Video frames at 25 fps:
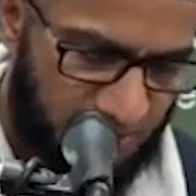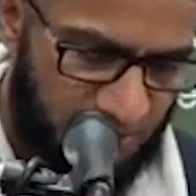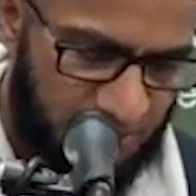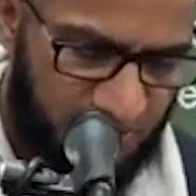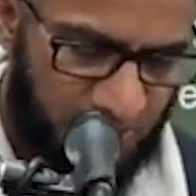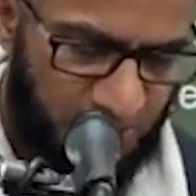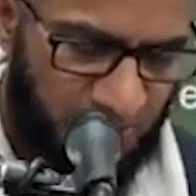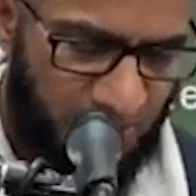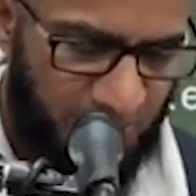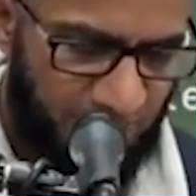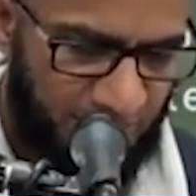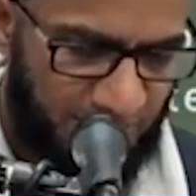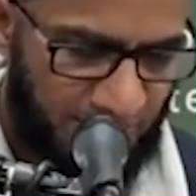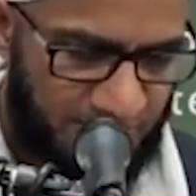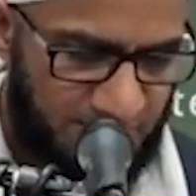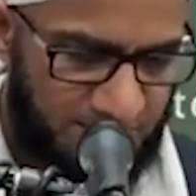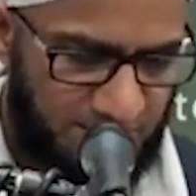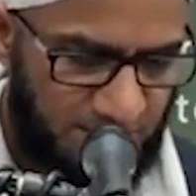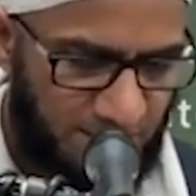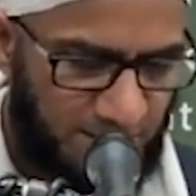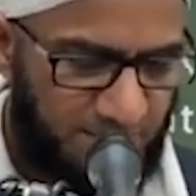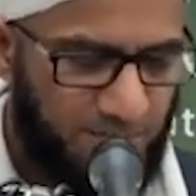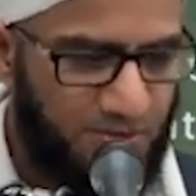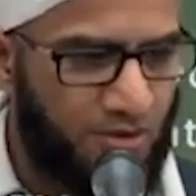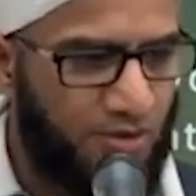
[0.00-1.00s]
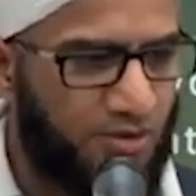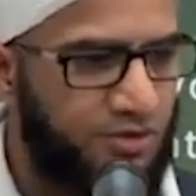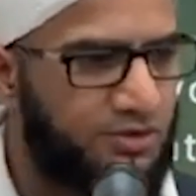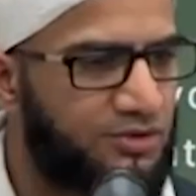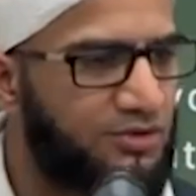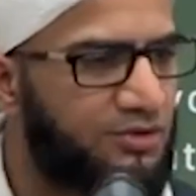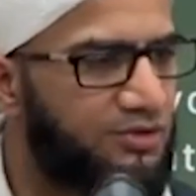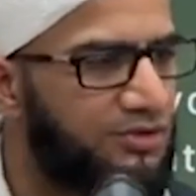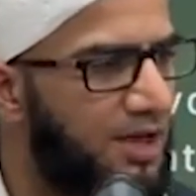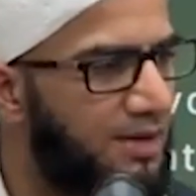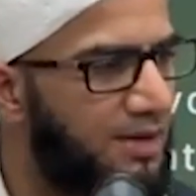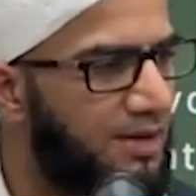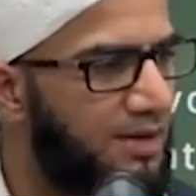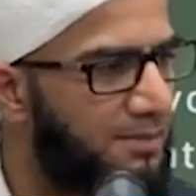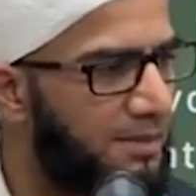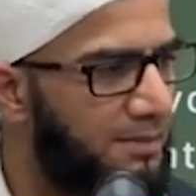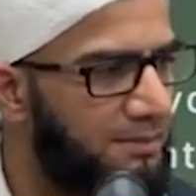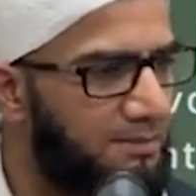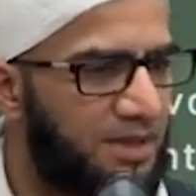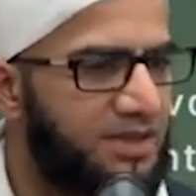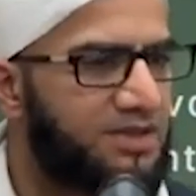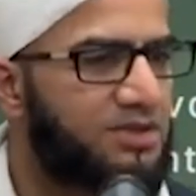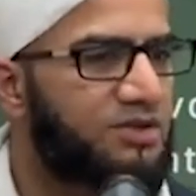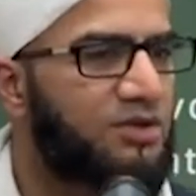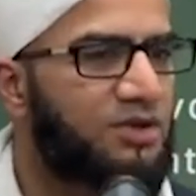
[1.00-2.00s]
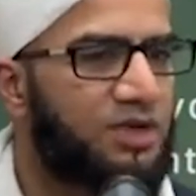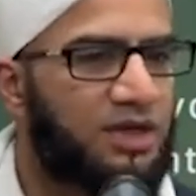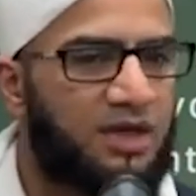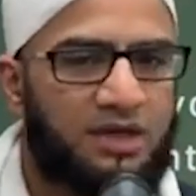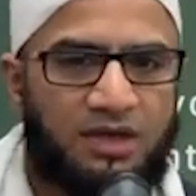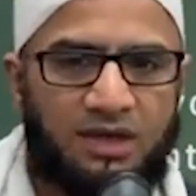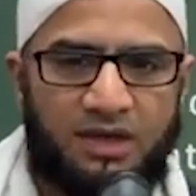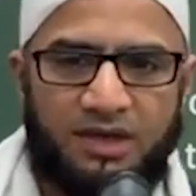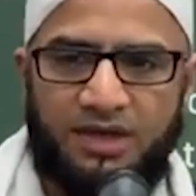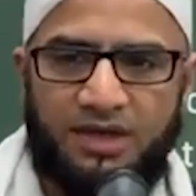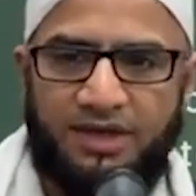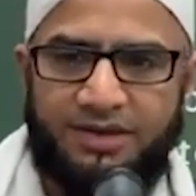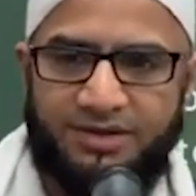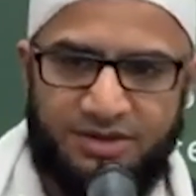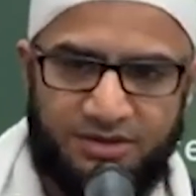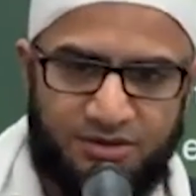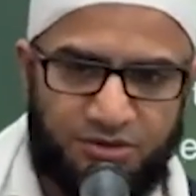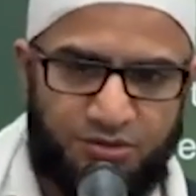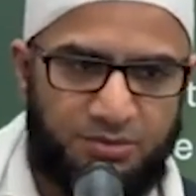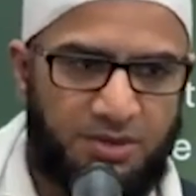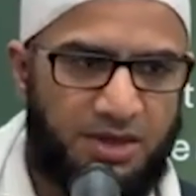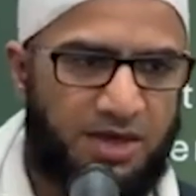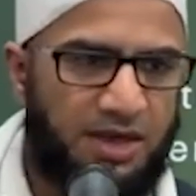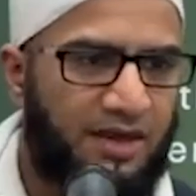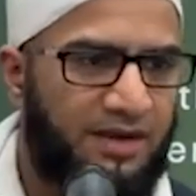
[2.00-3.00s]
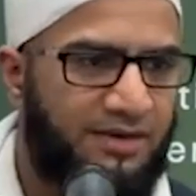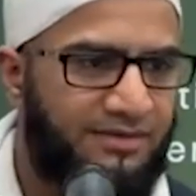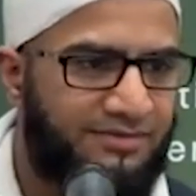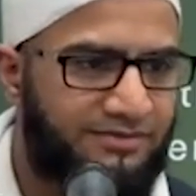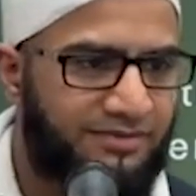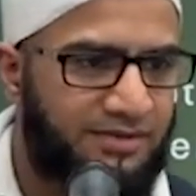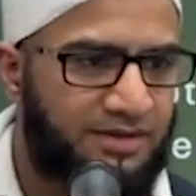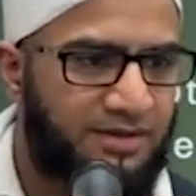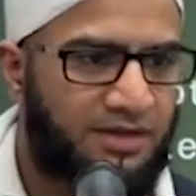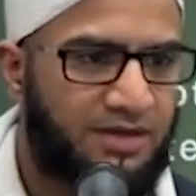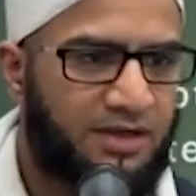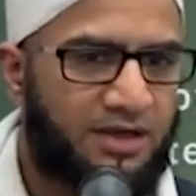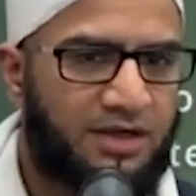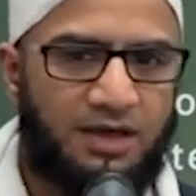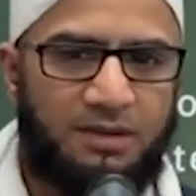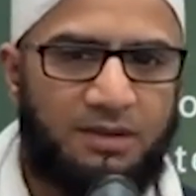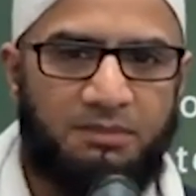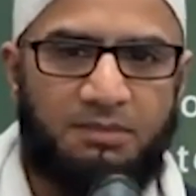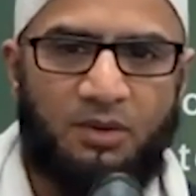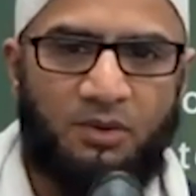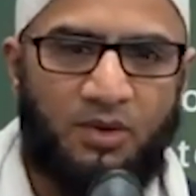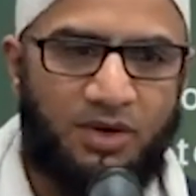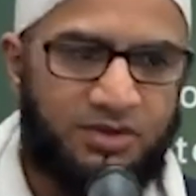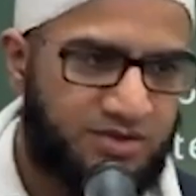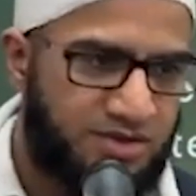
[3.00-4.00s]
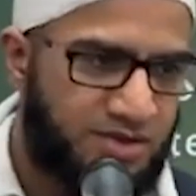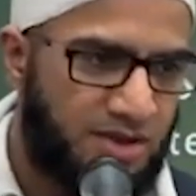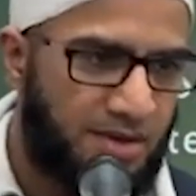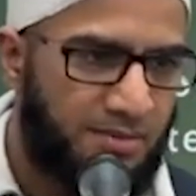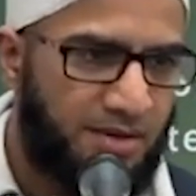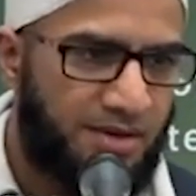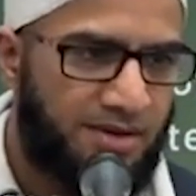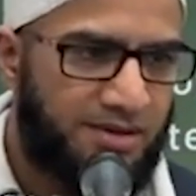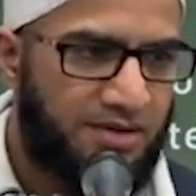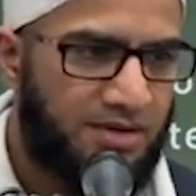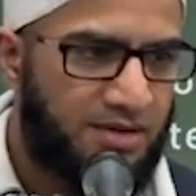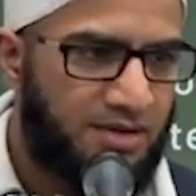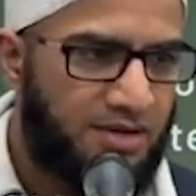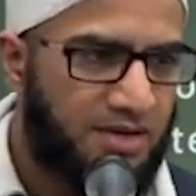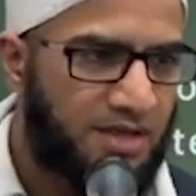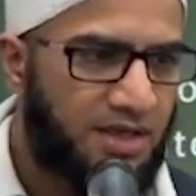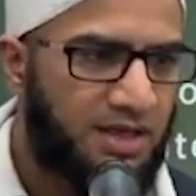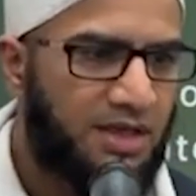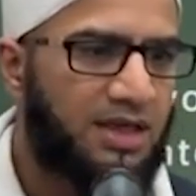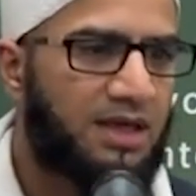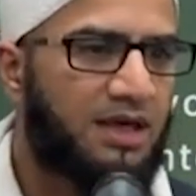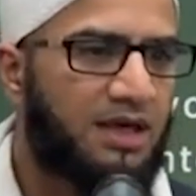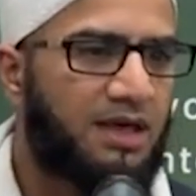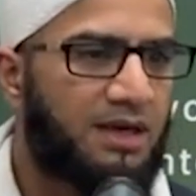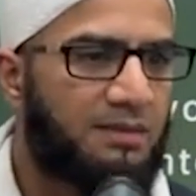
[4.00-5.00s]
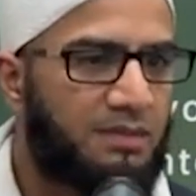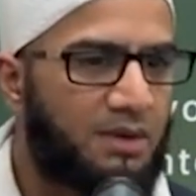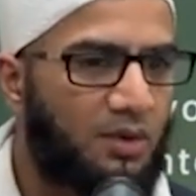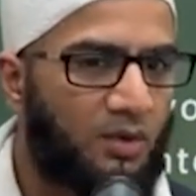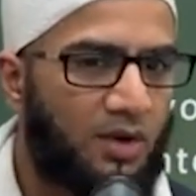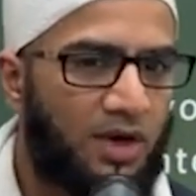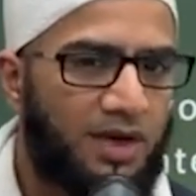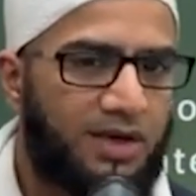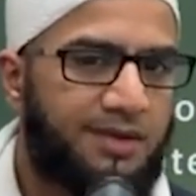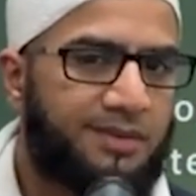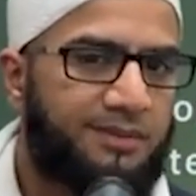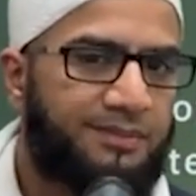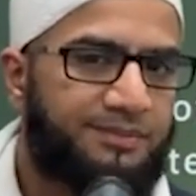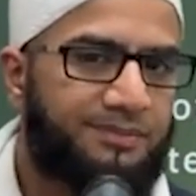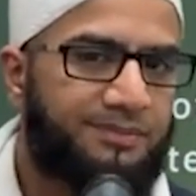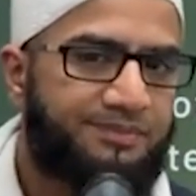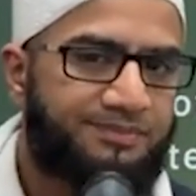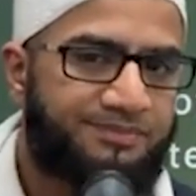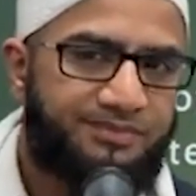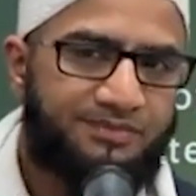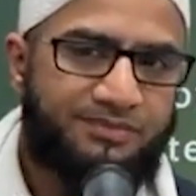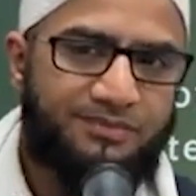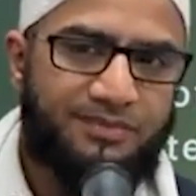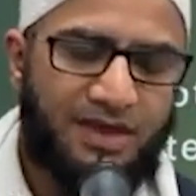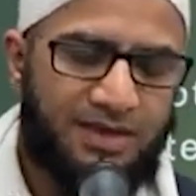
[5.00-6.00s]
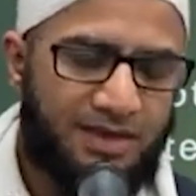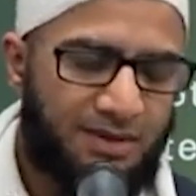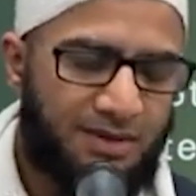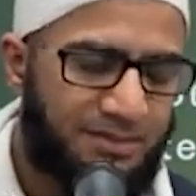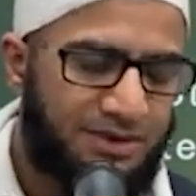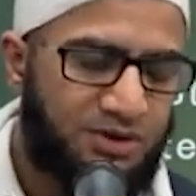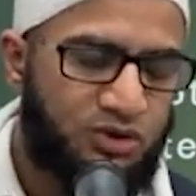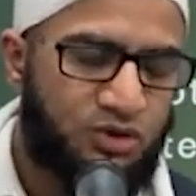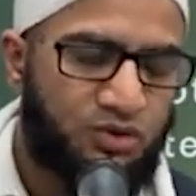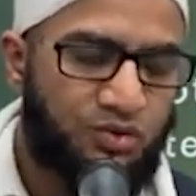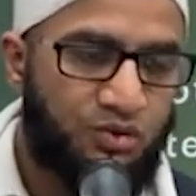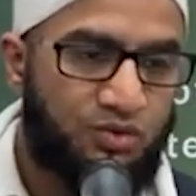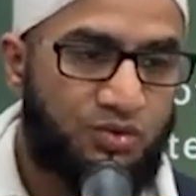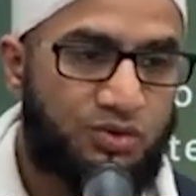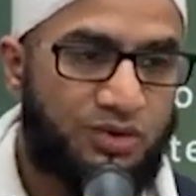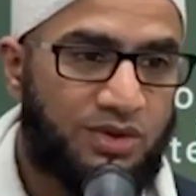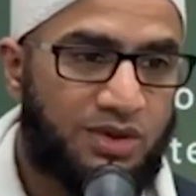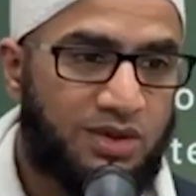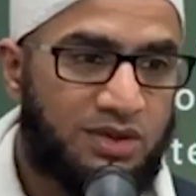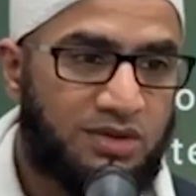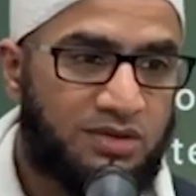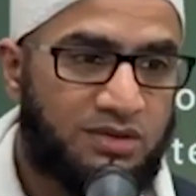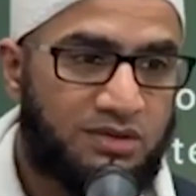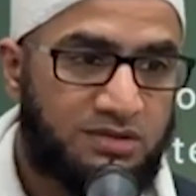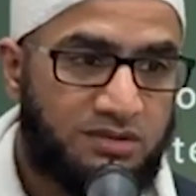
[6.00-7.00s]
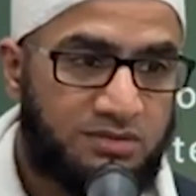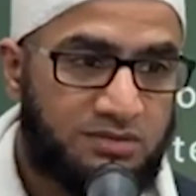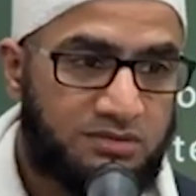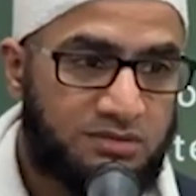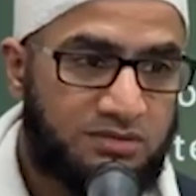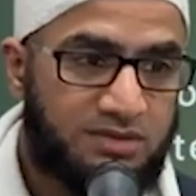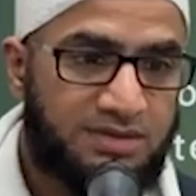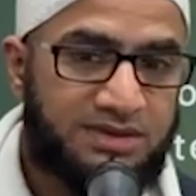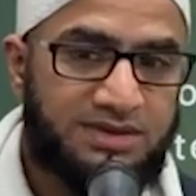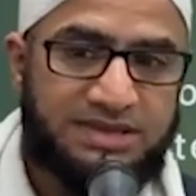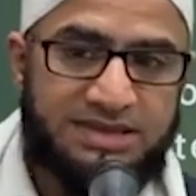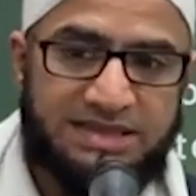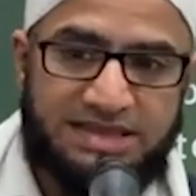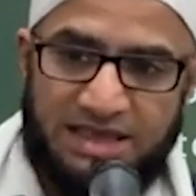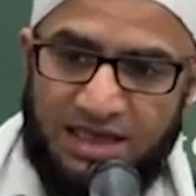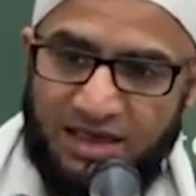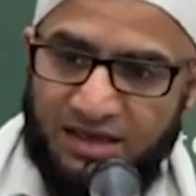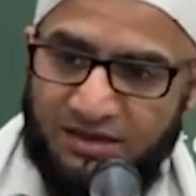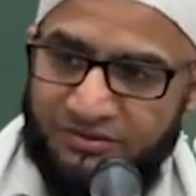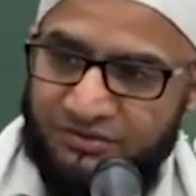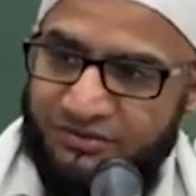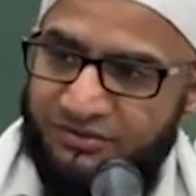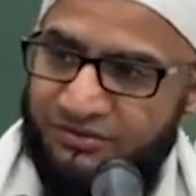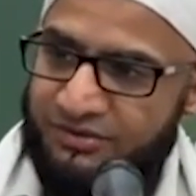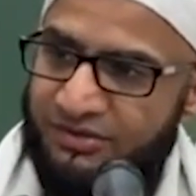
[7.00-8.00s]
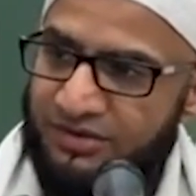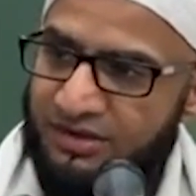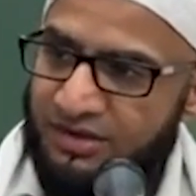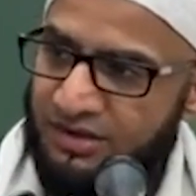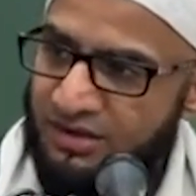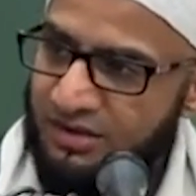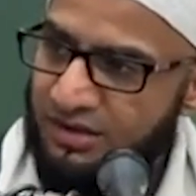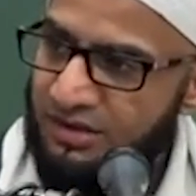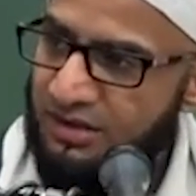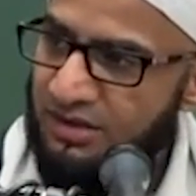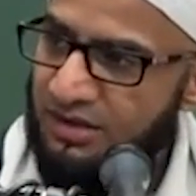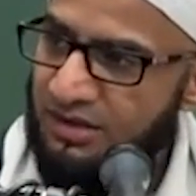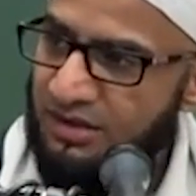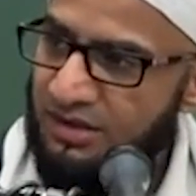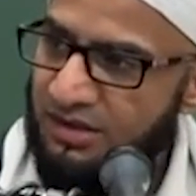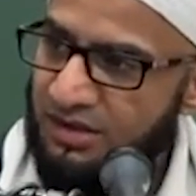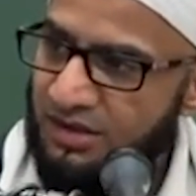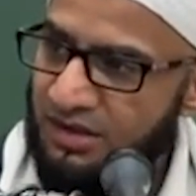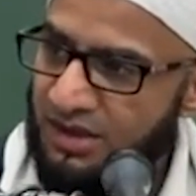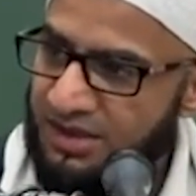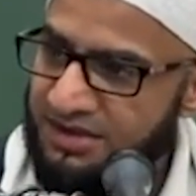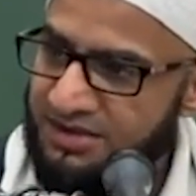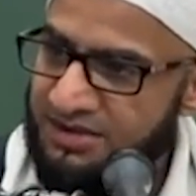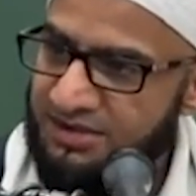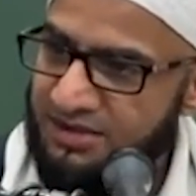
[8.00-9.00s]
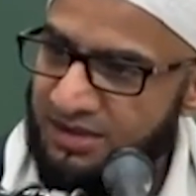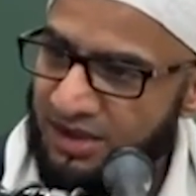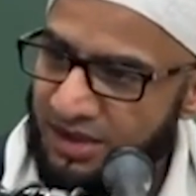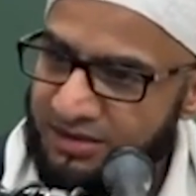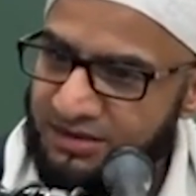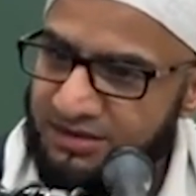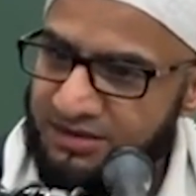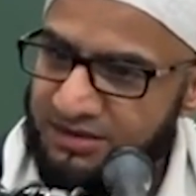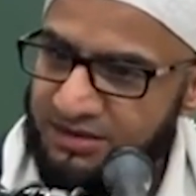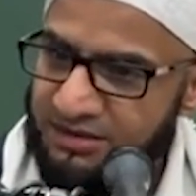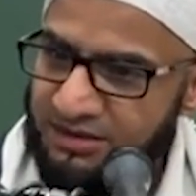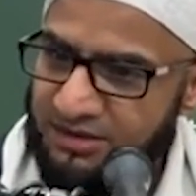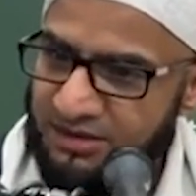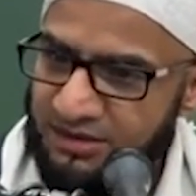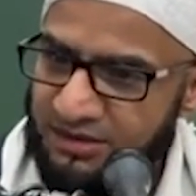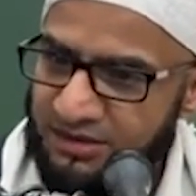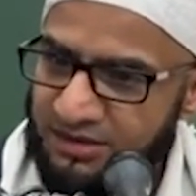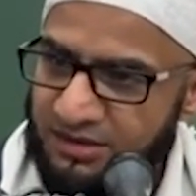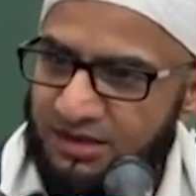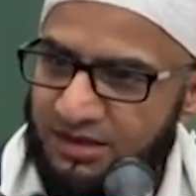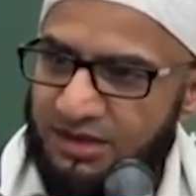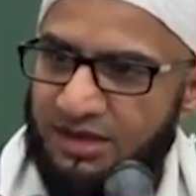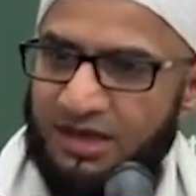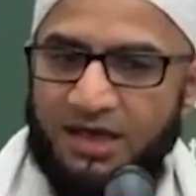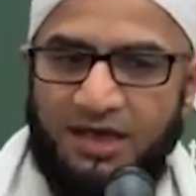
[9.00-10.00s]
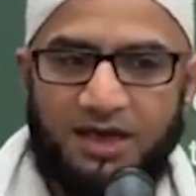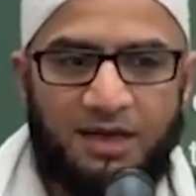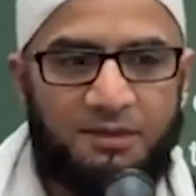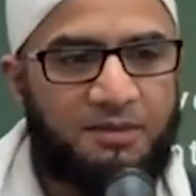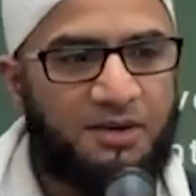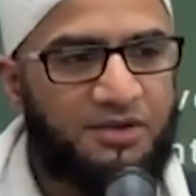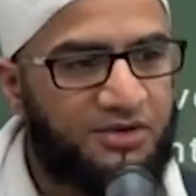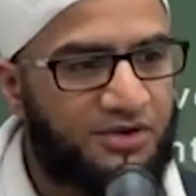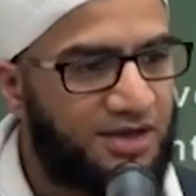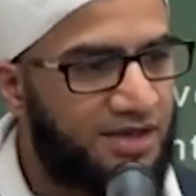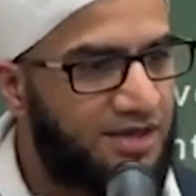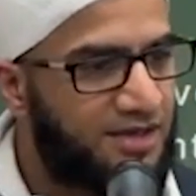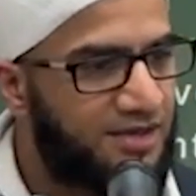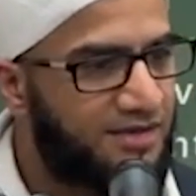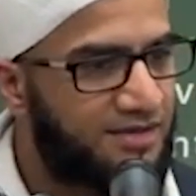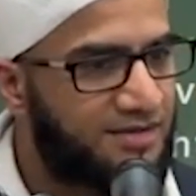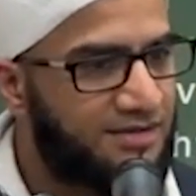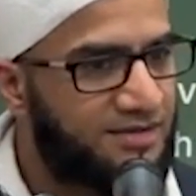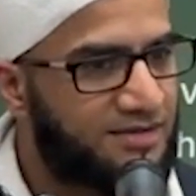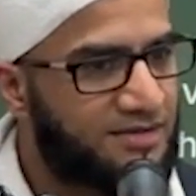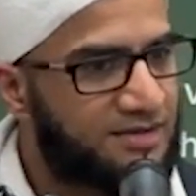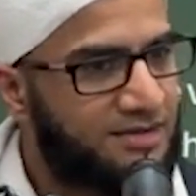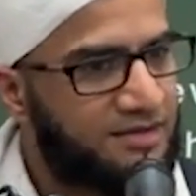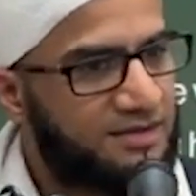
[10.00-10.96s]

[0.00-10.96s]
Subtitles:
these three things I'm going to try my best to inculcate tomorrow. Number one, sabr. Number one. And number two, selflessness. And number three,